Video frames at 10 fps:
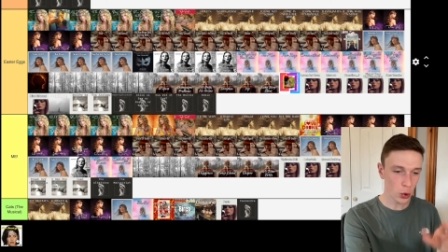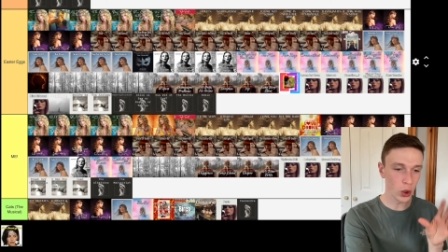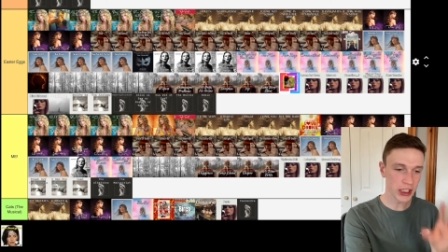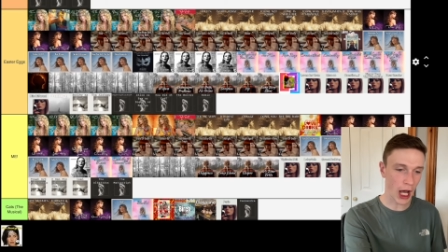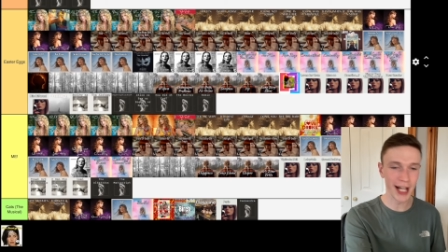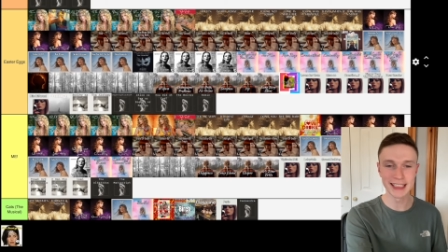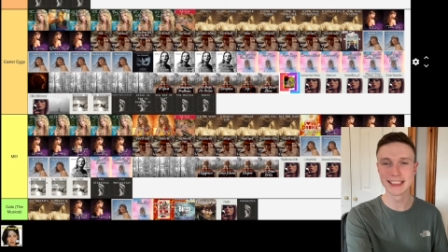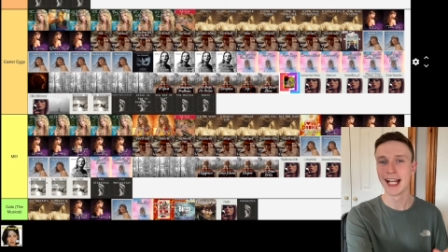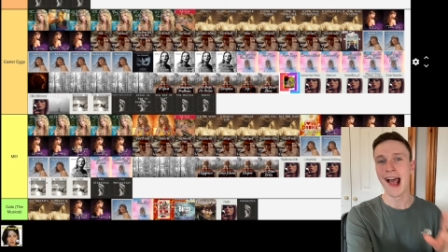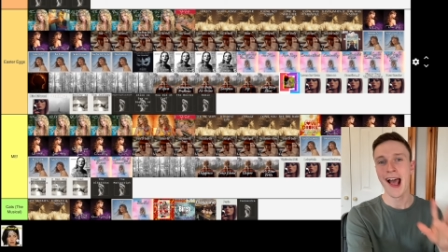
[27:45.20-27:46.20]
called
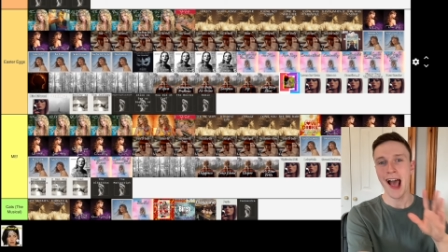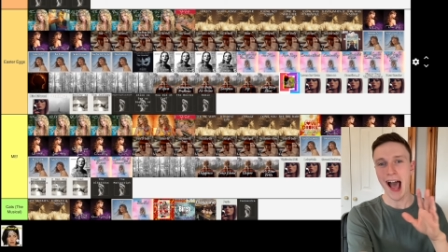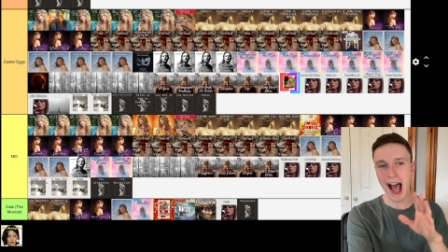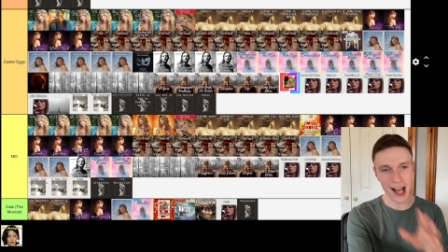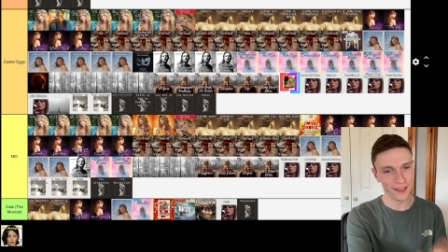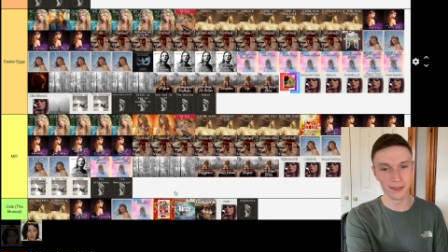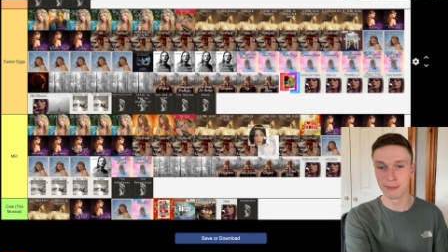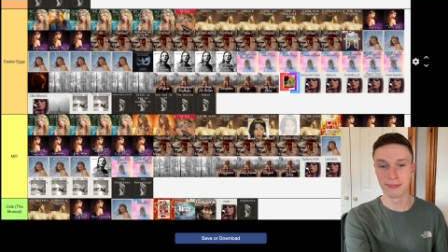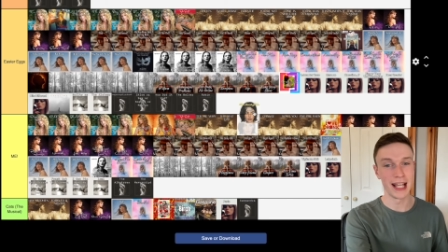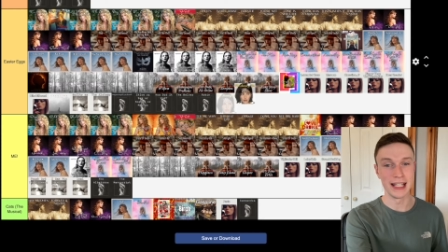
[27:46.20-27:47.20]
Us, and
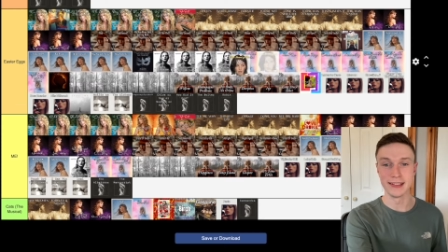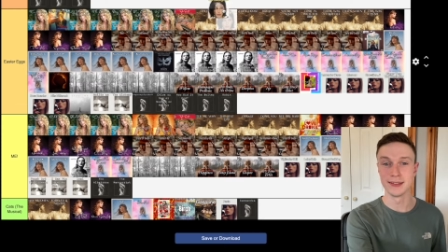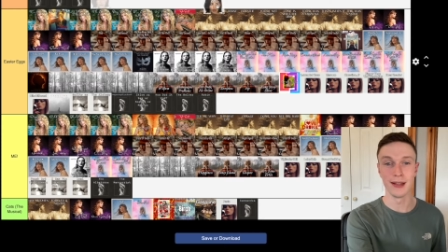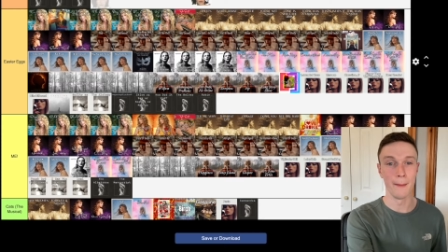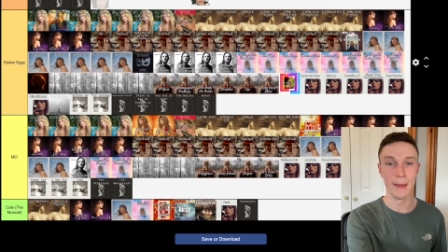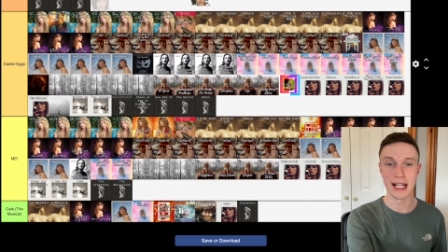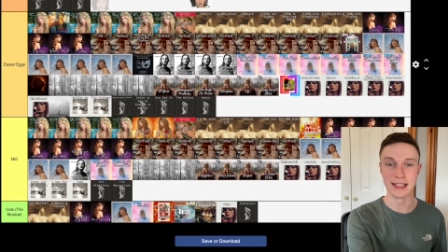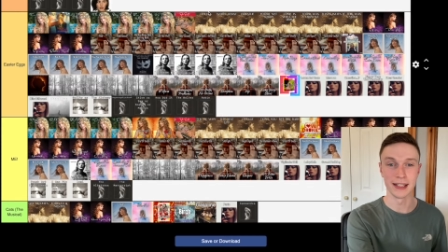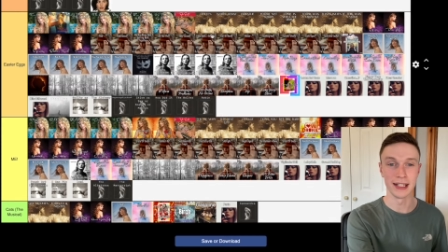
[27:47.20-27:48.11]
it's amazing.